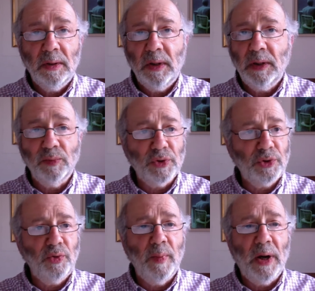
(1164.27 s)
It was
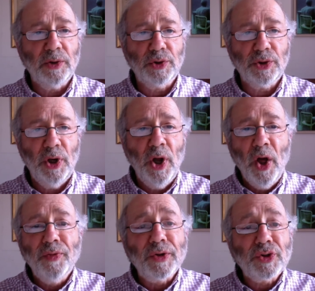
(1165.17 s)
too much.
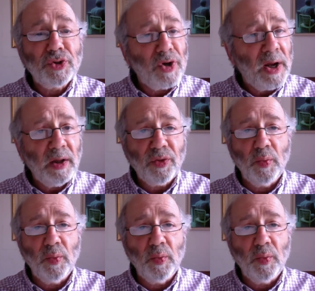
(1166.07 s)
The strength